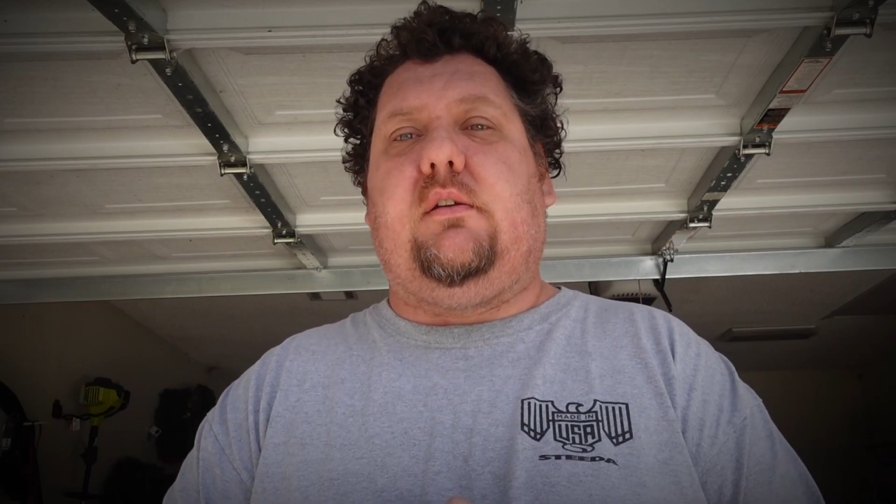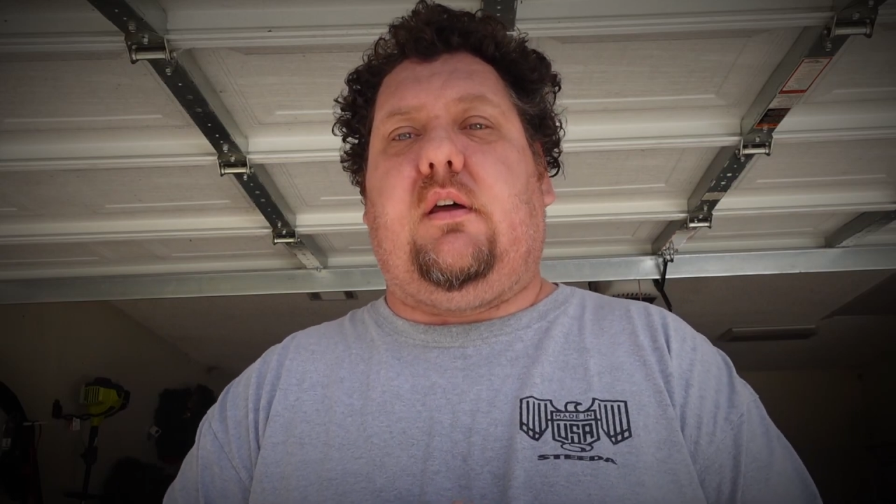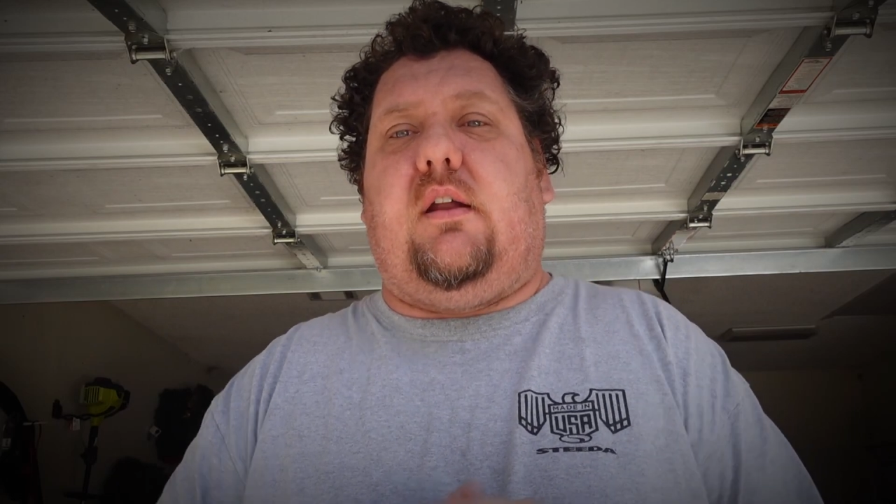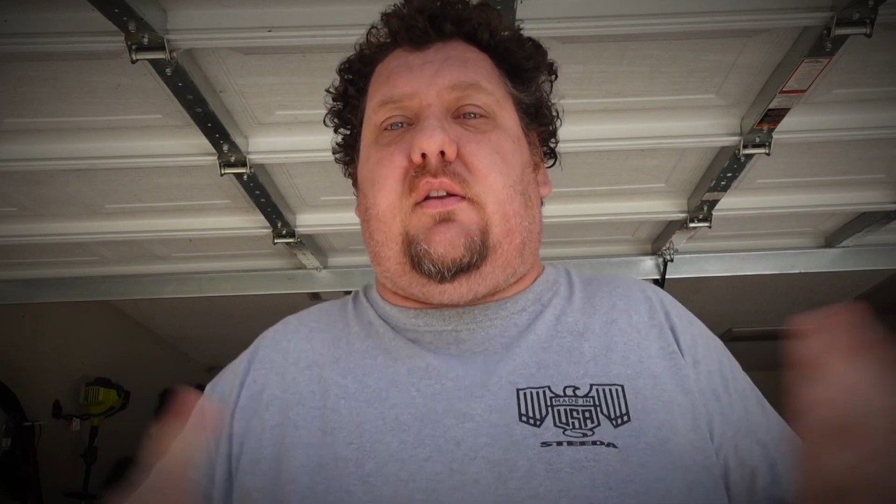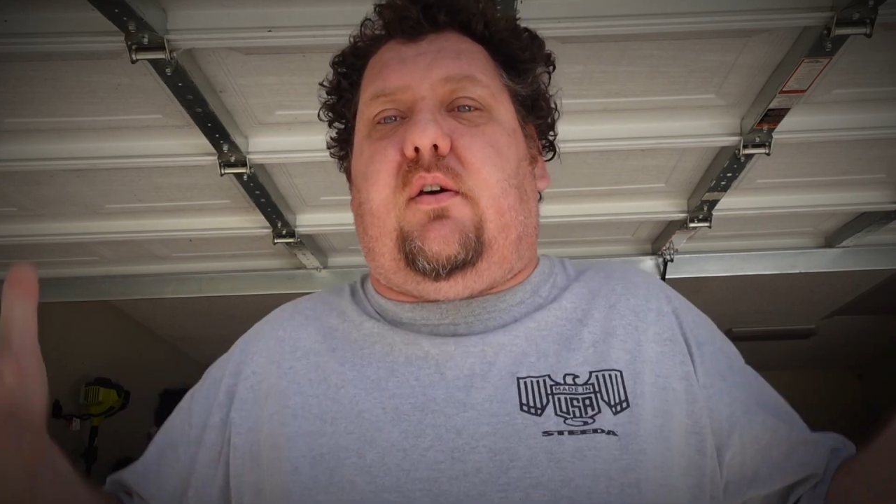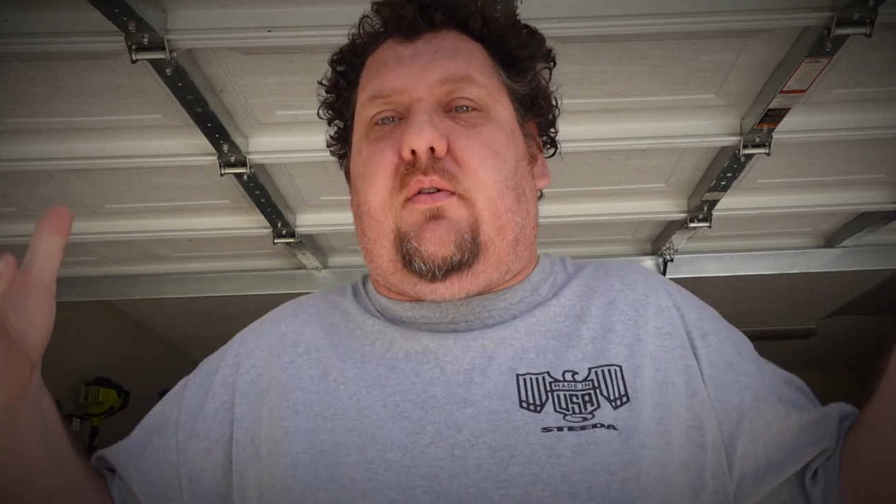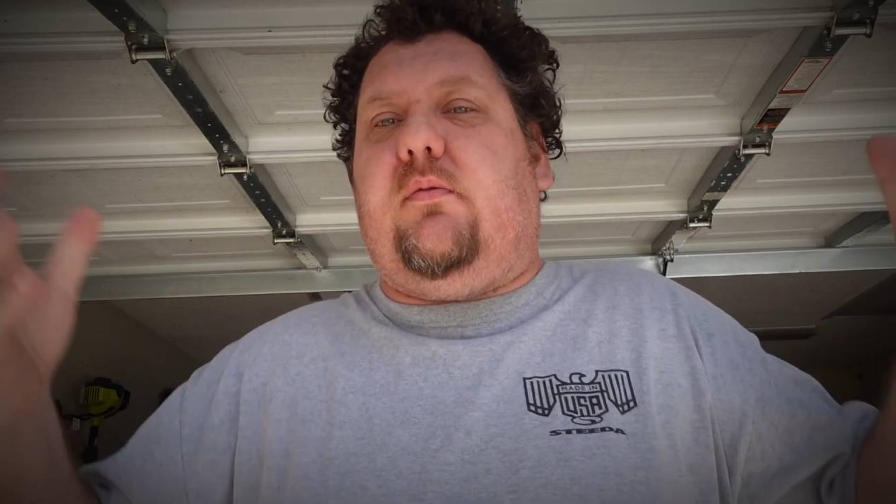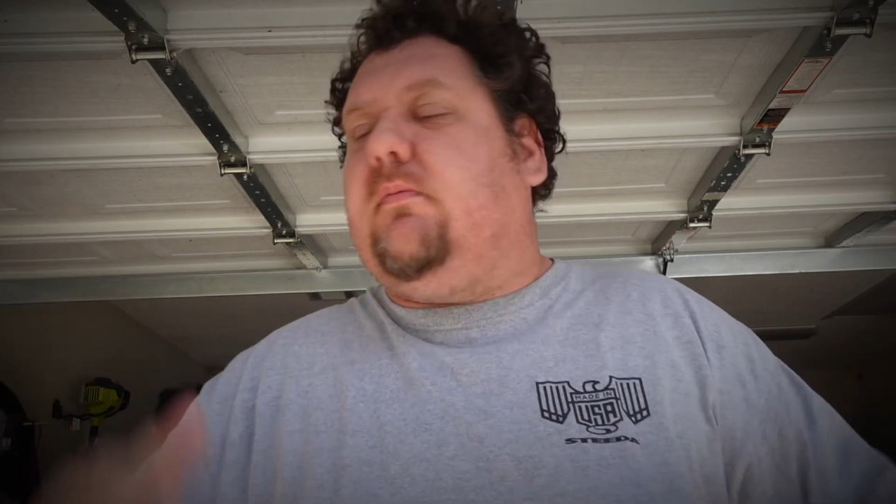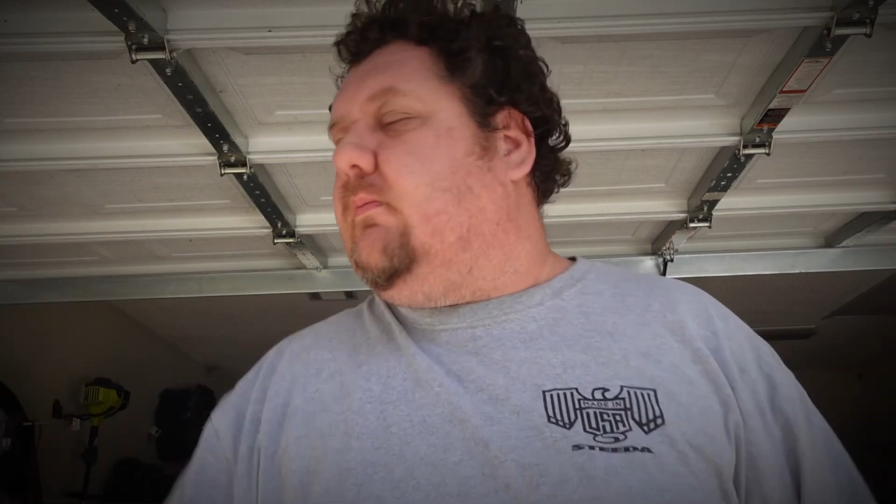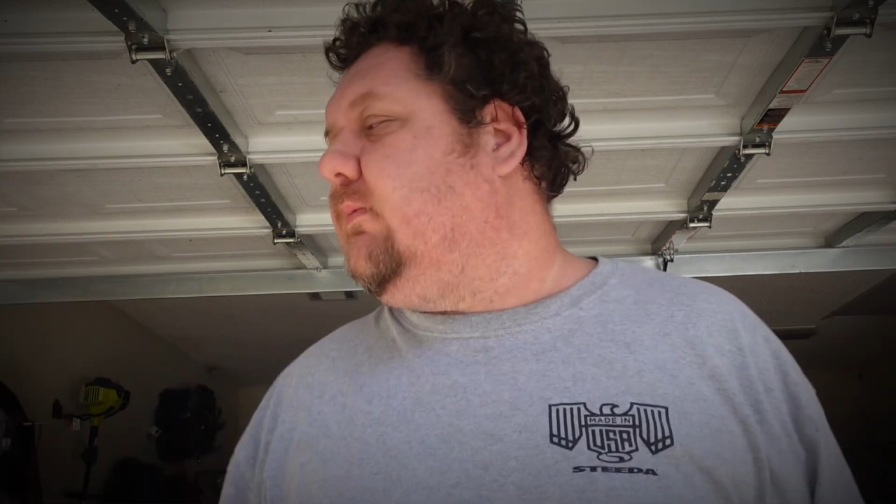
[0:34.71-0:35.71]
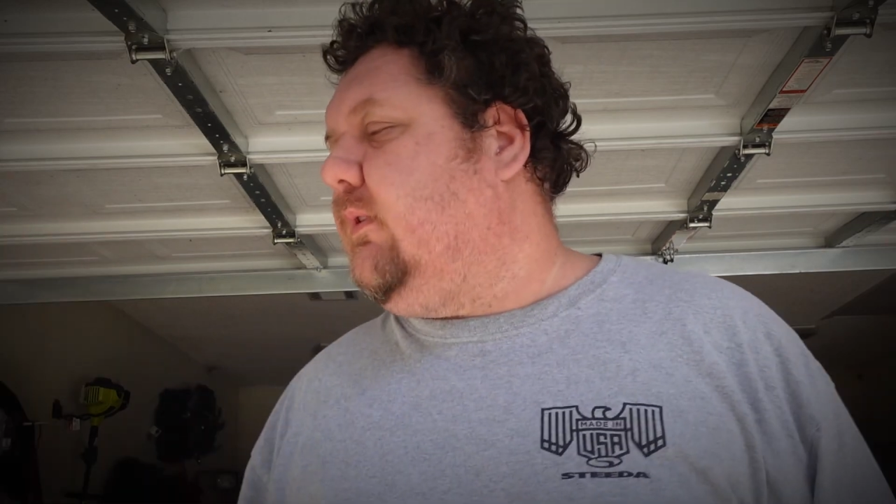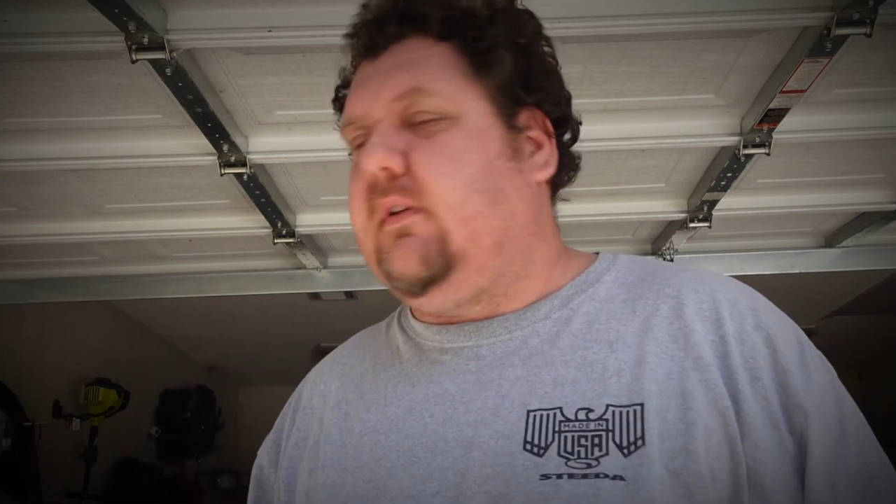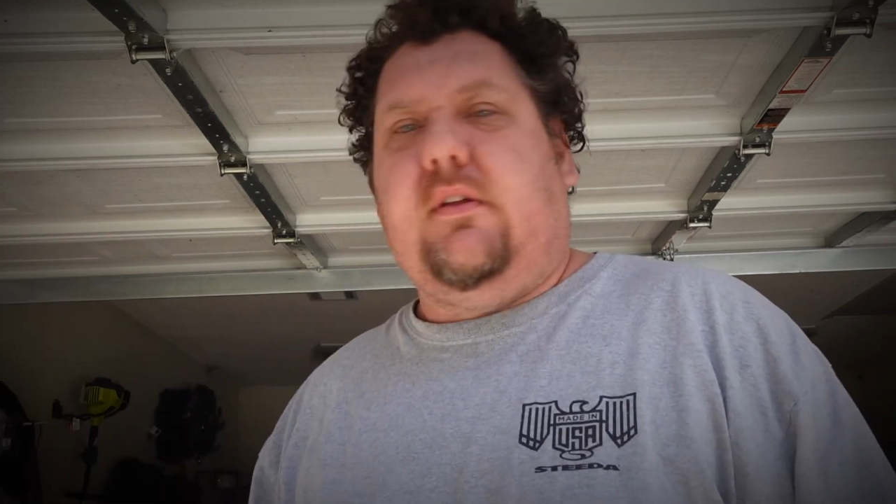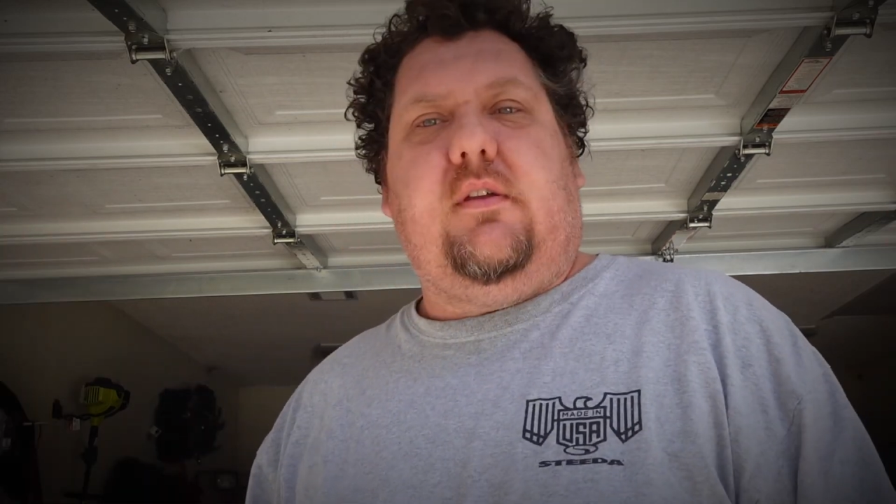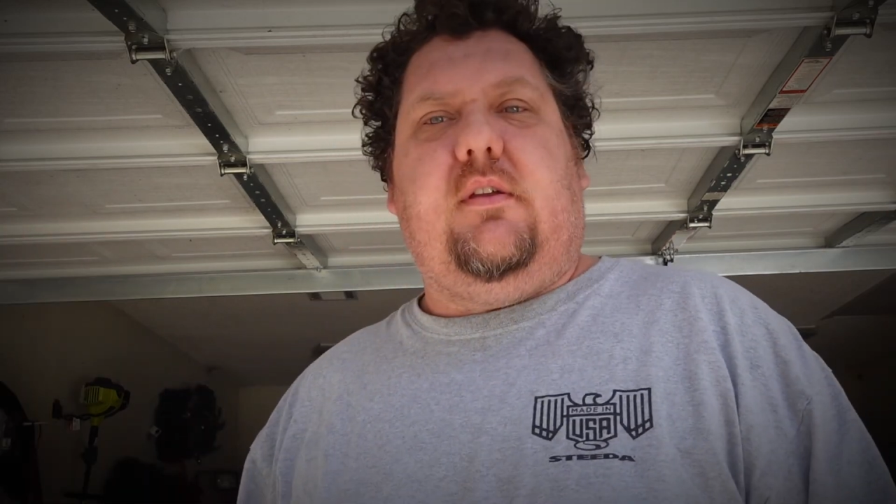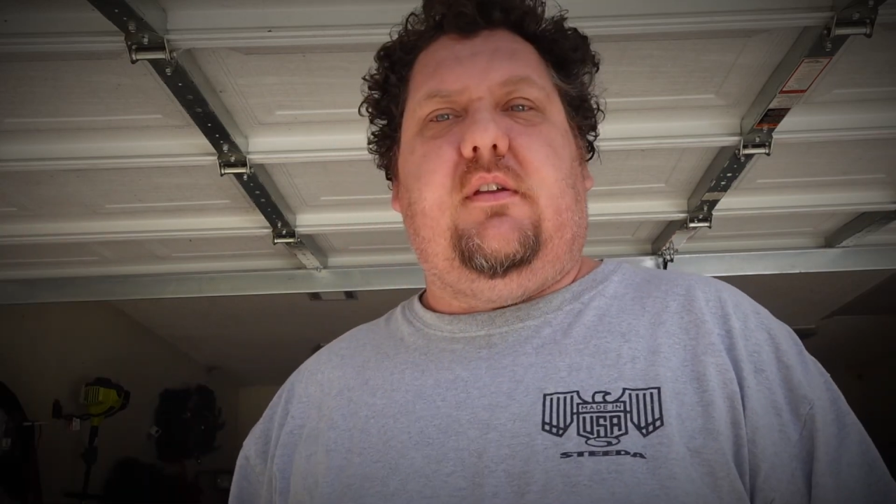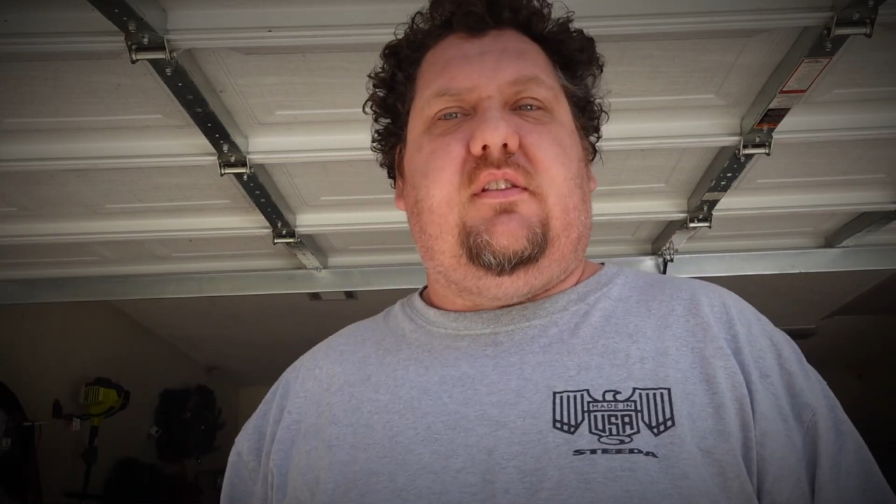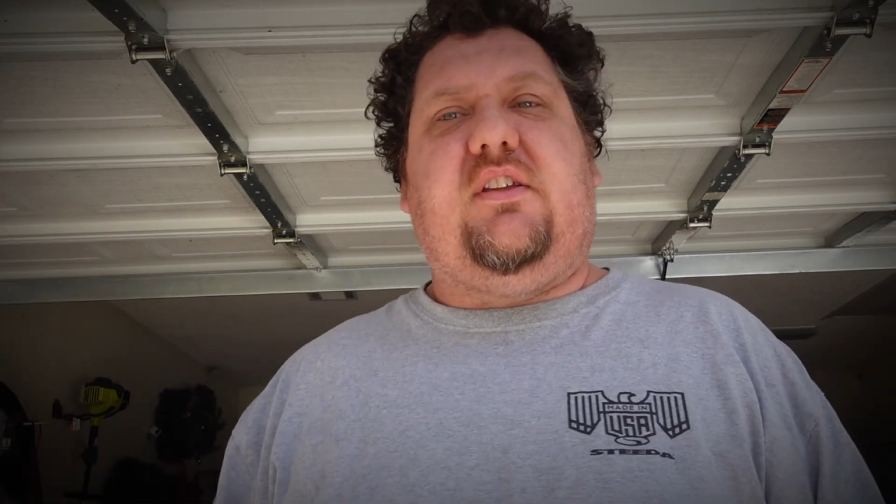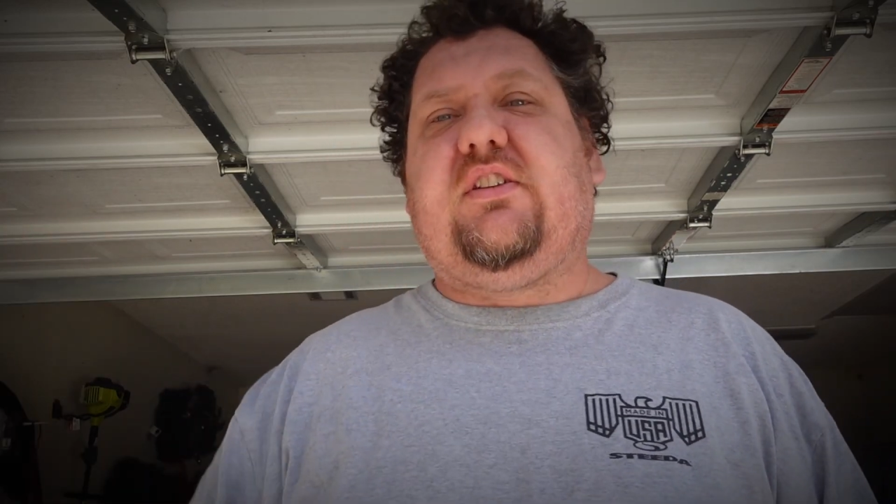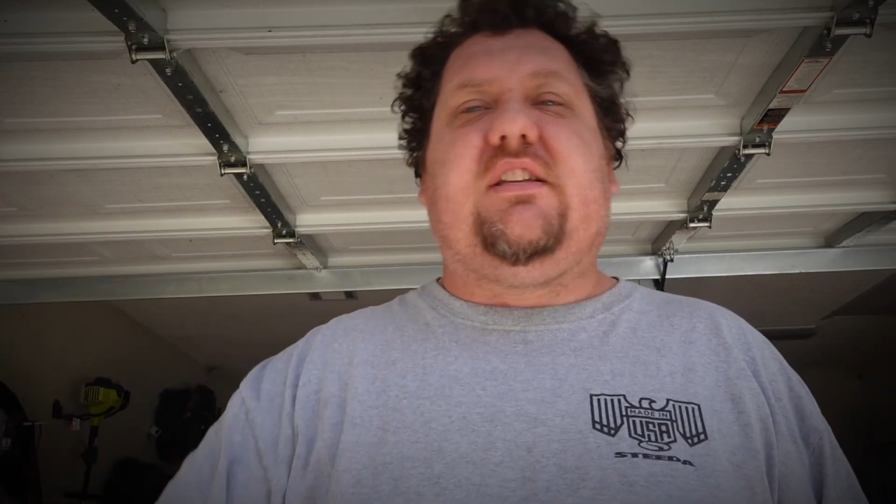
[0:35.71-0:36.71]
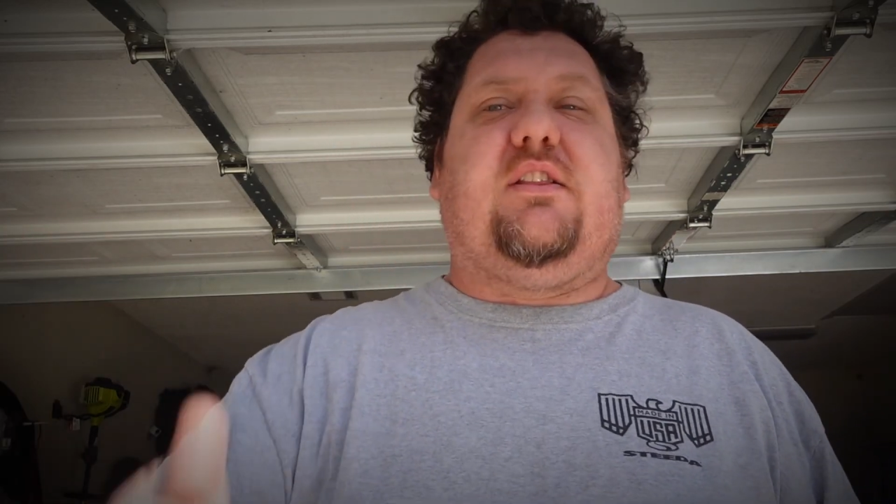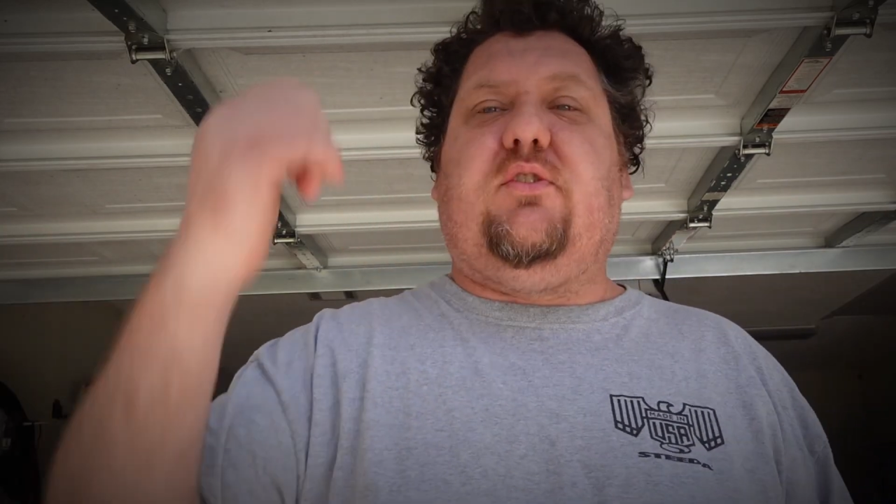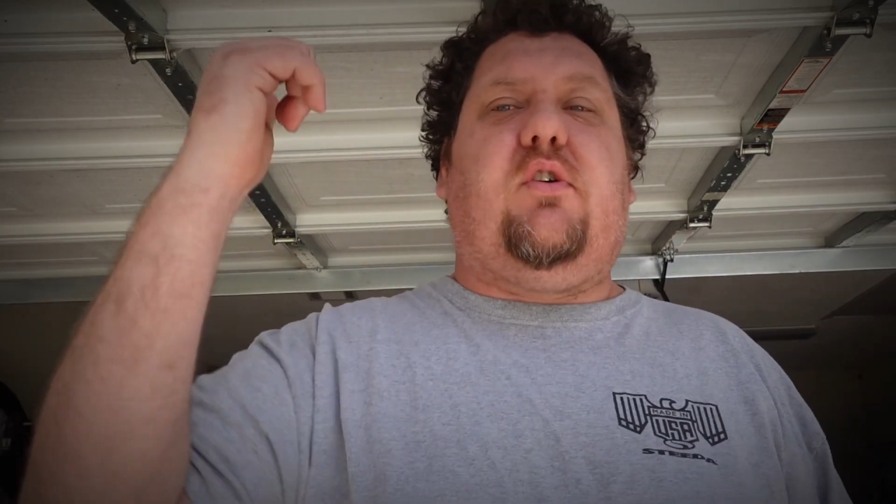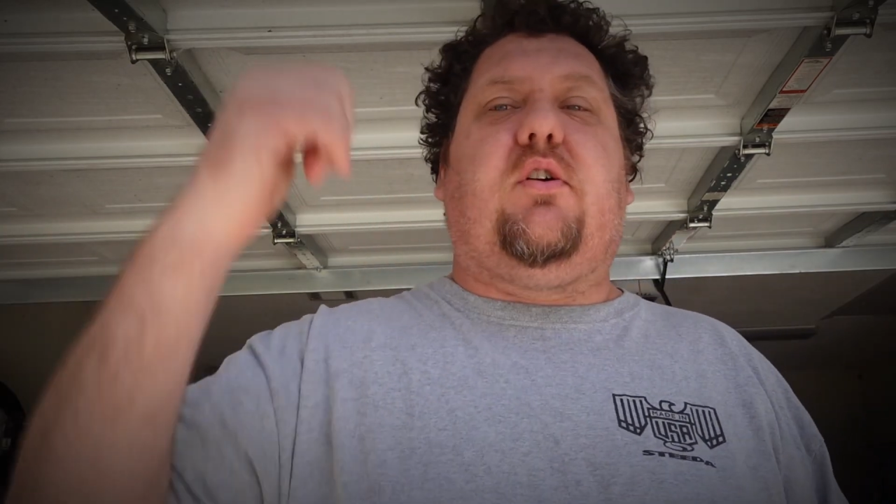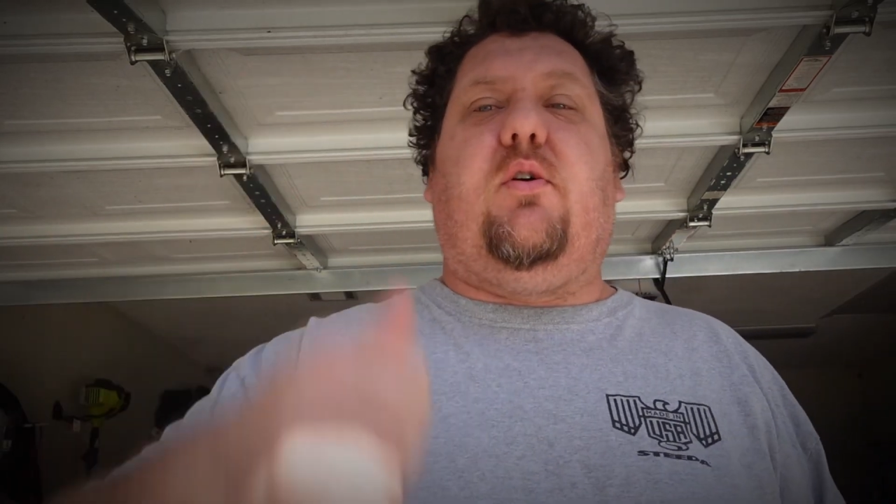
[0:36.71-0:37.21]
I don't know. Let's just get the trunk